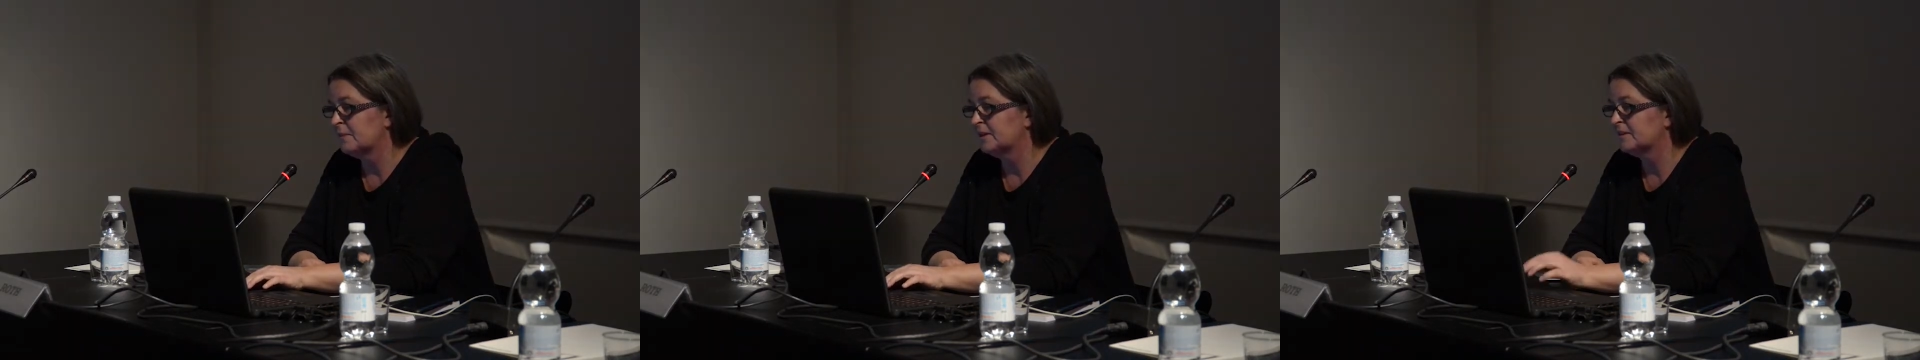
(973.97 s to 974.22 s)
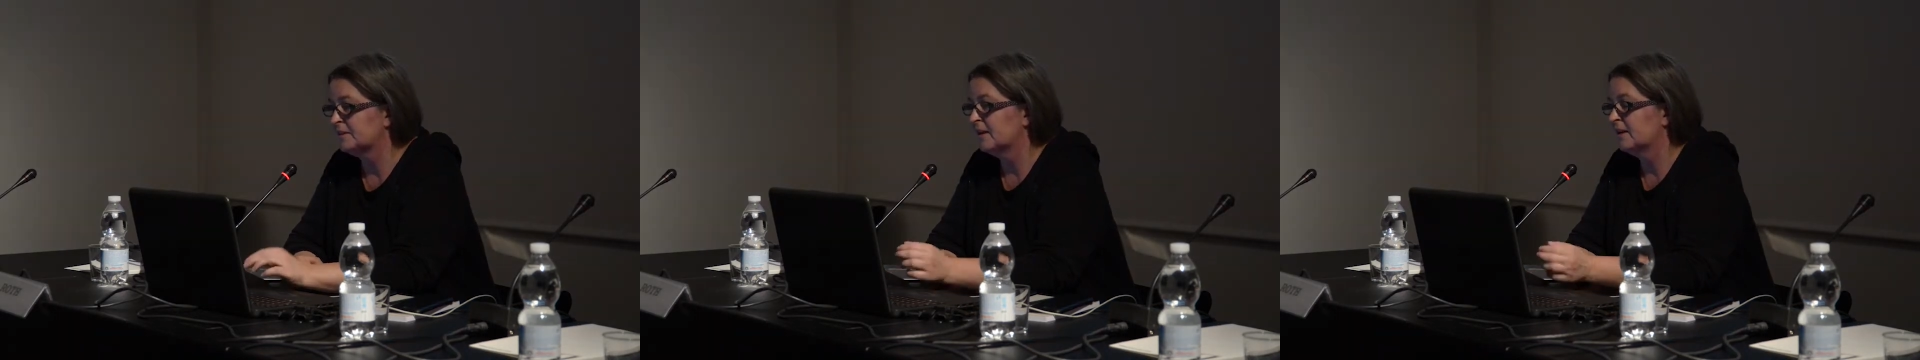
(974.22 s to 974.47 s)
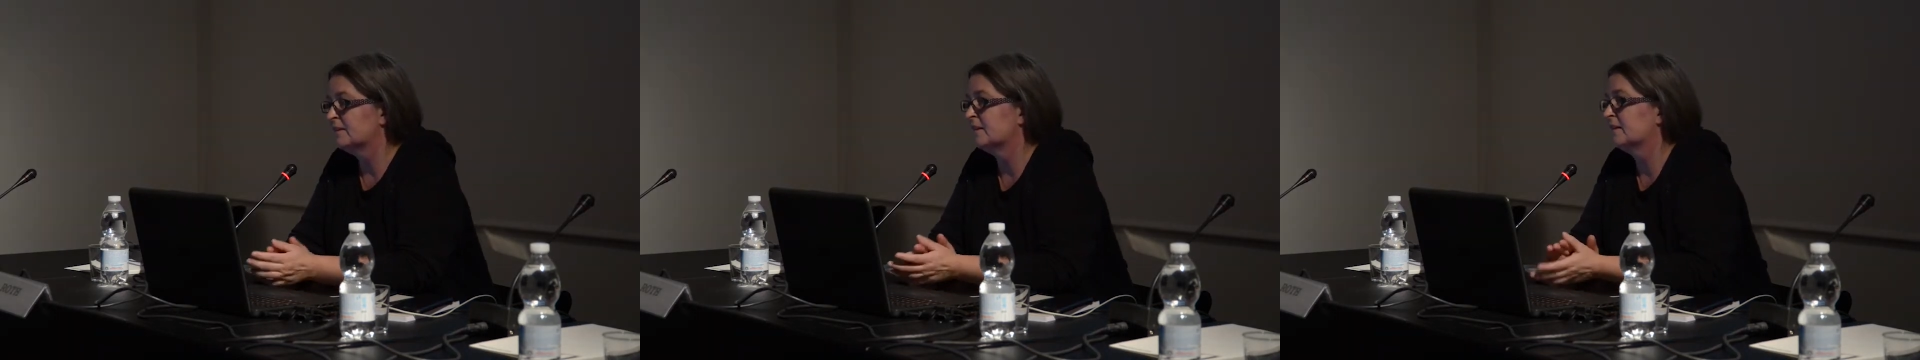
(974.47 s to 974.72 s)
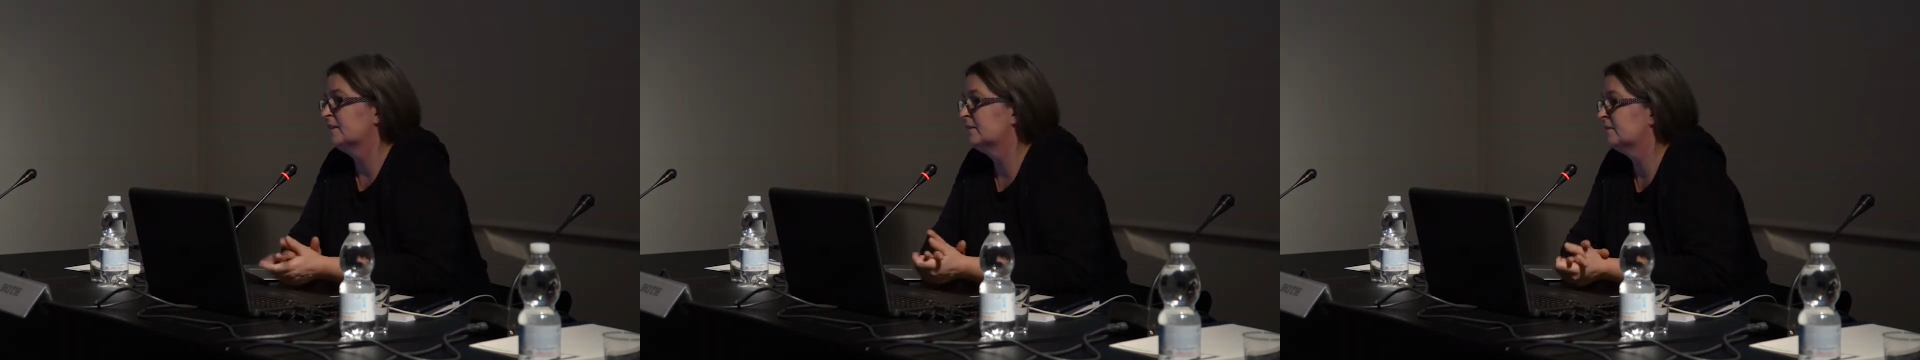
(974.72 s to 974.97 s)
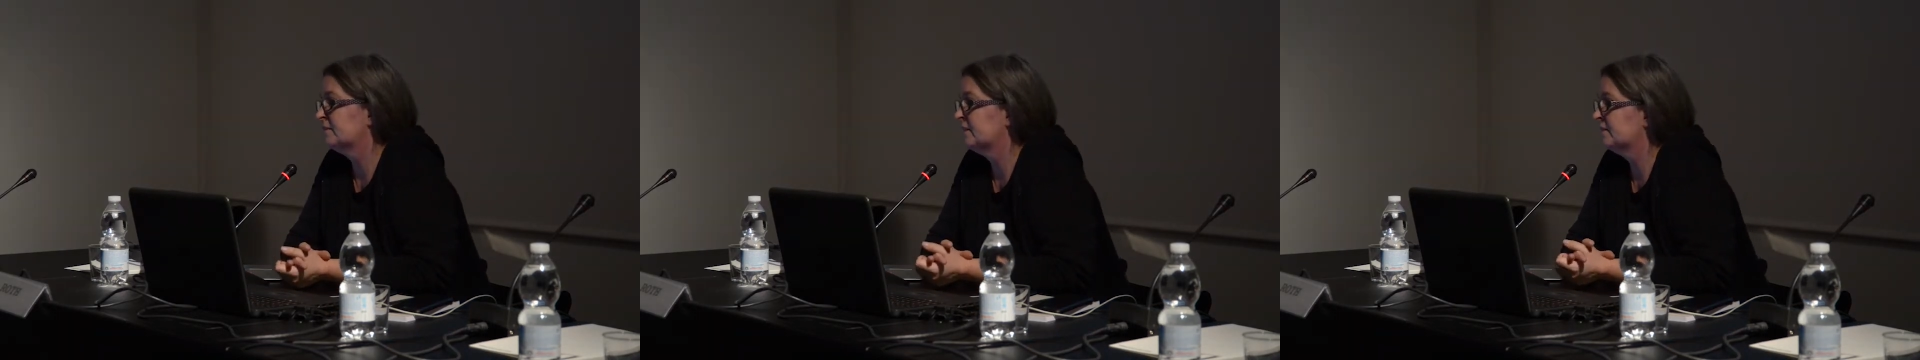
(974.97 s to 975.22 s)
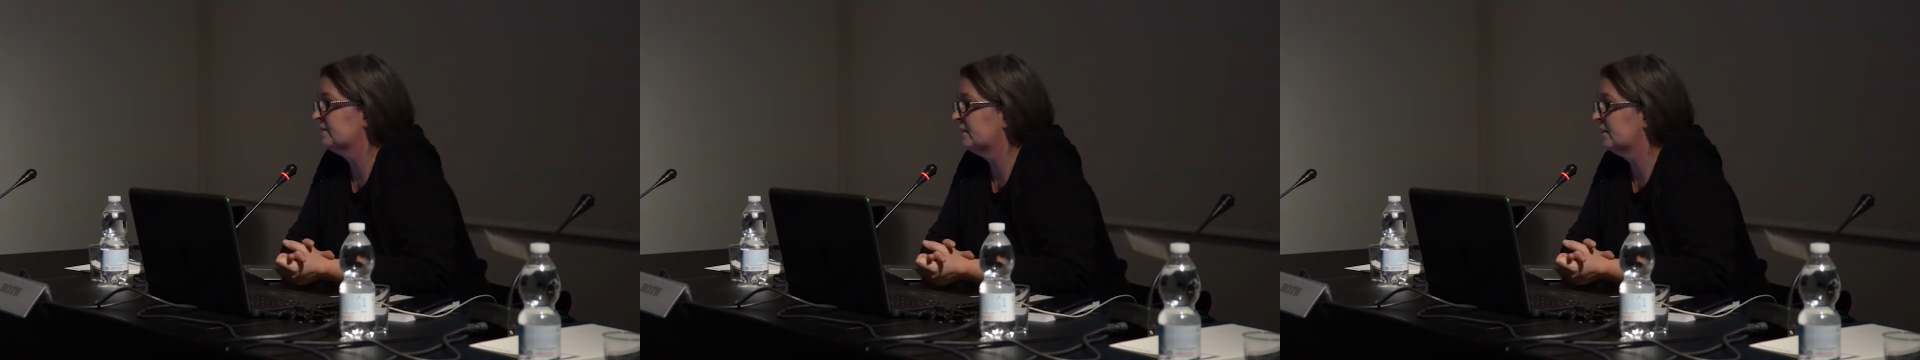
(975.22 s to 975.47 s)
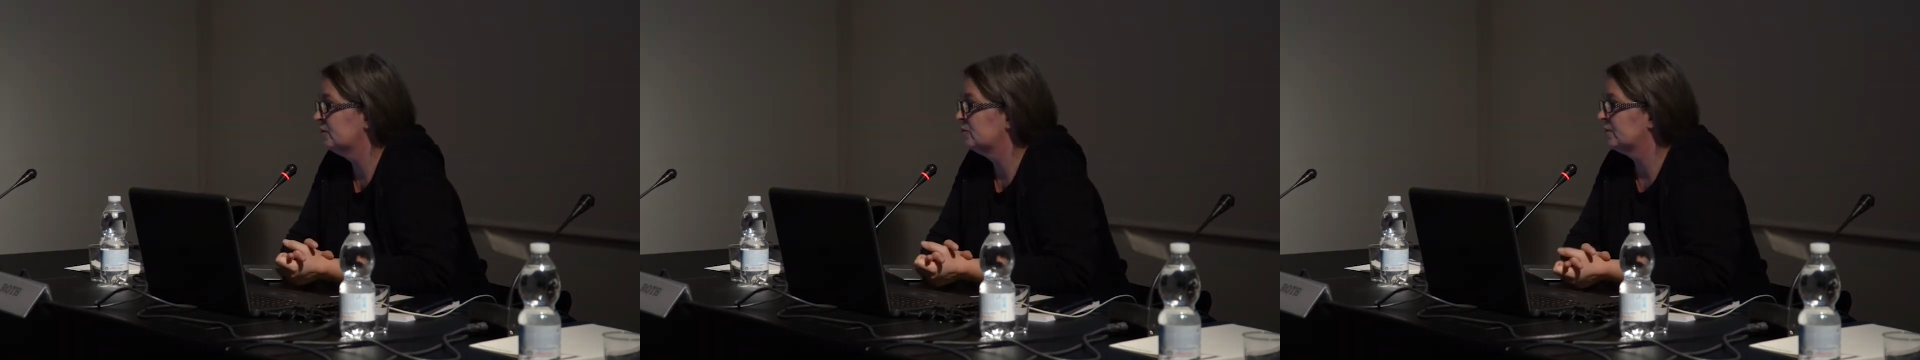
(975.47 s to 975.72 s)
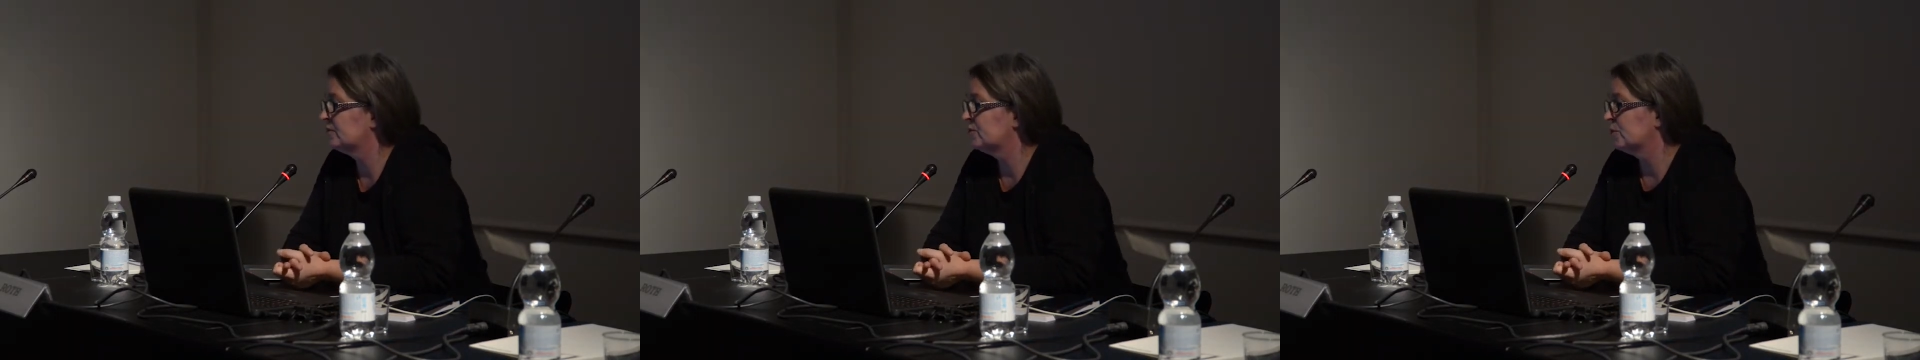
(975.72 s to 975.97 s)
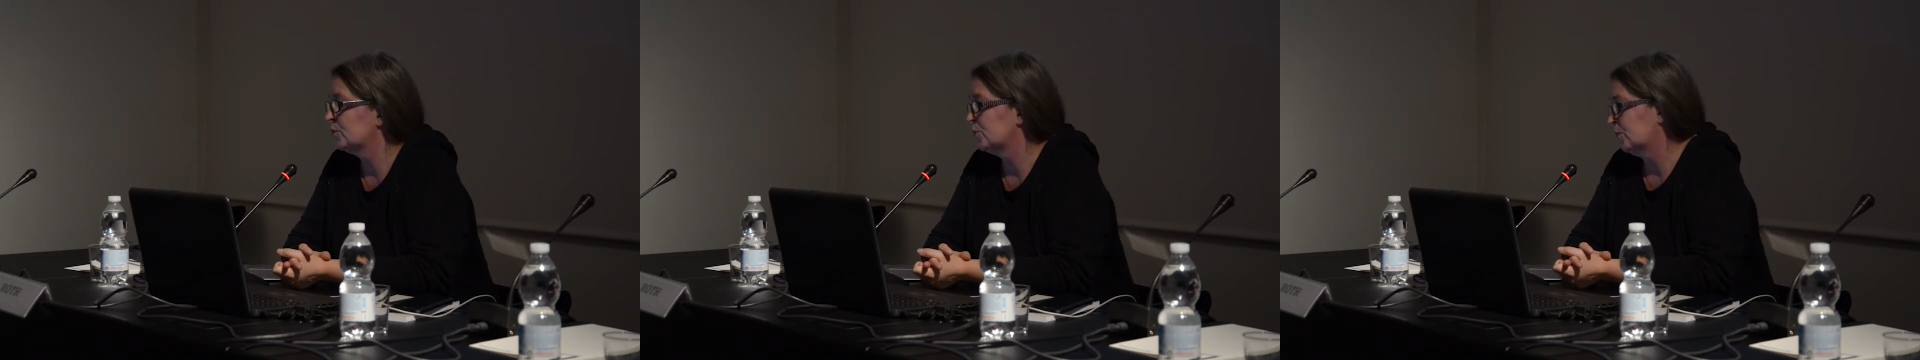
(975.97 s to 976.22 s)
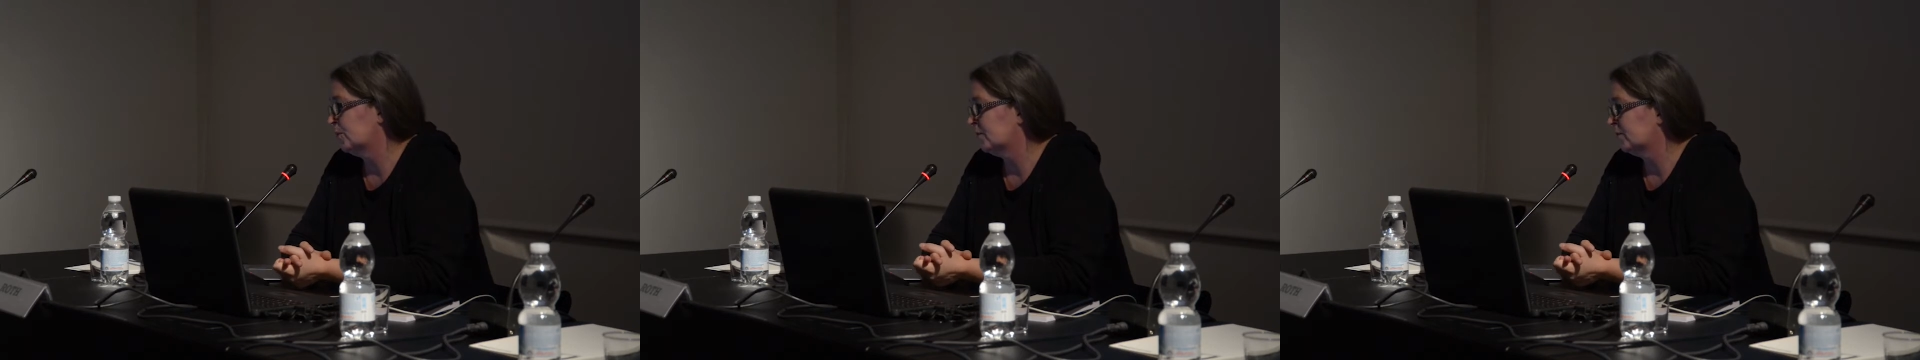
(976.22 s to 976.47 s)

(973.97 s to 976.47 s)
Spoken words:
metadata is the US drone war,